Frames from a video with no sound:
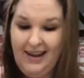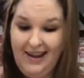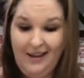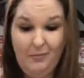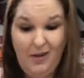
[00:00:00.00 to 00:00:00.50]

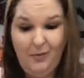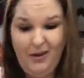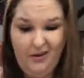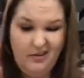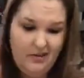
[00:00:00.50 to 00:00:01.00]
And maybe
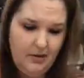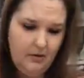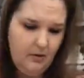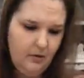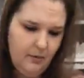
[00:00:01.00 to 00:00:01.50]
Chris
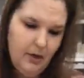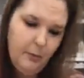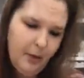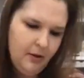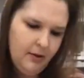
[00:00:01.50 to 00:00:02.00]
too. He'll
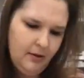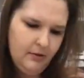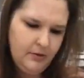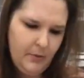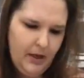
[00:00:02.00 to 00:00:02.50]
probably
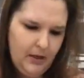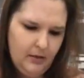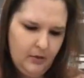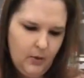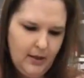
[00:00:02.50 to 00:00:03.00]
lose weight
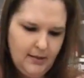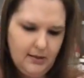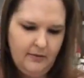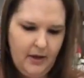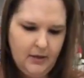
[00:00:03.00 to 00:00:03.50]
twice
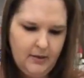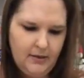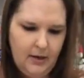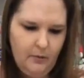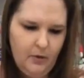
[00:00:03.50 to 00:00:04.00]
as fast
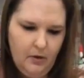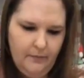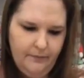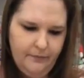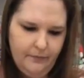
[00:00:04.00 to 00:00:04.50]
as I will.
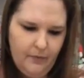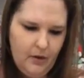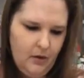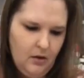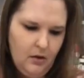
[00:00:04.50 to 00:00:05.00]

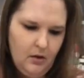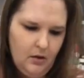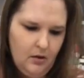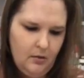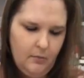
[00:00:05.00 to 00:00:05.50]

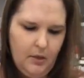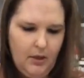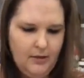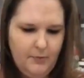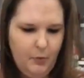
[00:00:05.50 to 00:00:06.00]

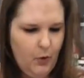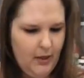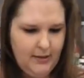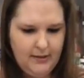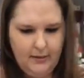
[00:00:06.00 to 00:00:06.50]
Because
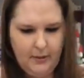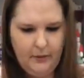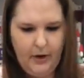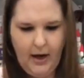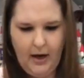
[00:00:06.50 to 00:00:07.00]
boys, am I
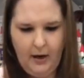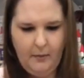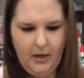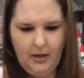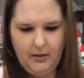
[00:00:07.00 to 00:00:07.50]
right? I
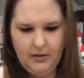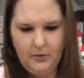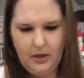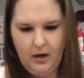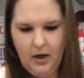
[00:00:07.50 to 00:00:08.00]
mean, I
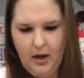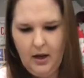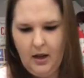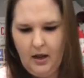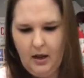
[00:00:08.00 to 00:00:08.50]
swear.
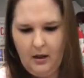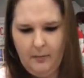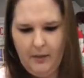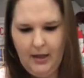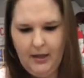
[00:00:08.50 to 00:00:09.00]

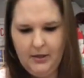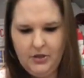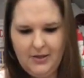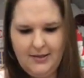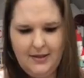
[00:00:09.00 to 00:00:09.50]
He can
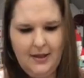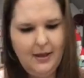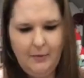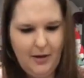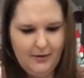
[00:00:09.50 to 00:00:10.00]
just
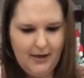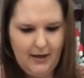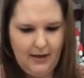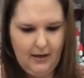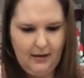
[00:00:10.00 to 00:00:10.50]
think about
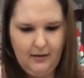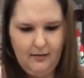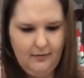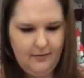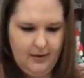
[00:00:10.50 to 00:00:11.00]
dieting
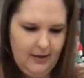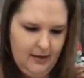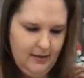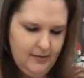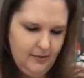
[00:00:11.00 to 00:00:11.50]
and
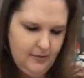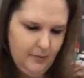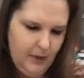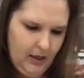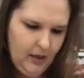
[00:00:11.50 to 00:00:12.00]
he's
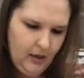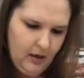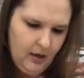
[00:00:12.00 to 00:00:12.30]
losing weight.